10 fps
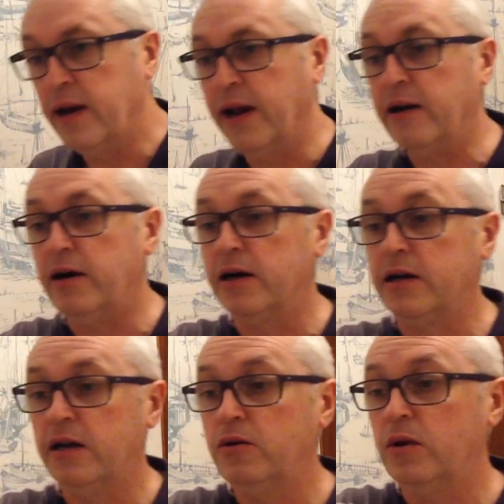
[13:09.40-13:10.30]
Now, I
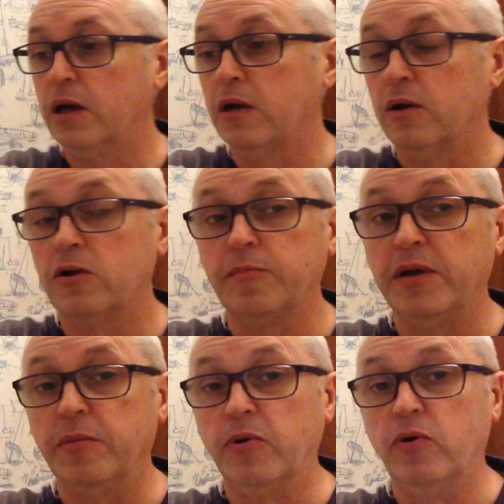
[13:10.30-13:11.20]
know a lot of
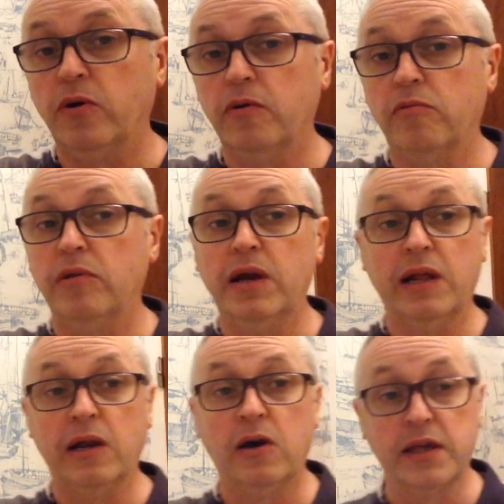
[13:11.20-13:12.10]
people really
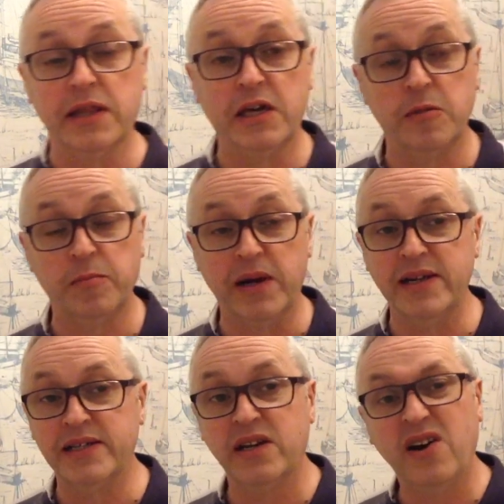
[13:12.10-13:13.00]
like these
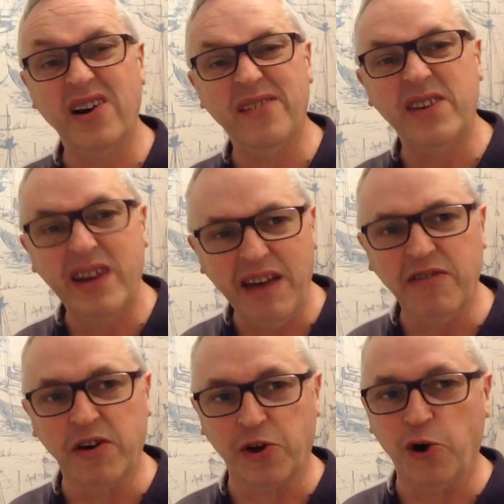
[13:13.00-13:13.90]
blades, and I have
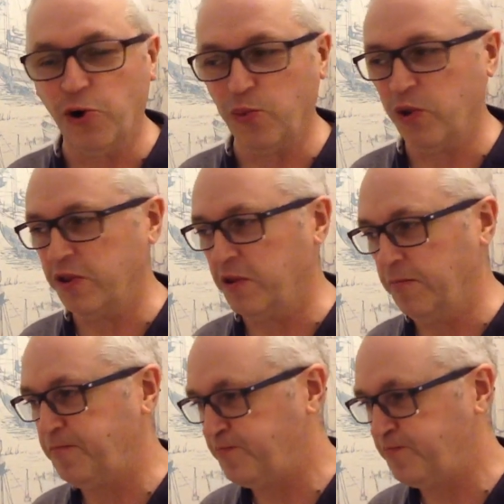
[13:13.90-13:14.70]
never got on with them.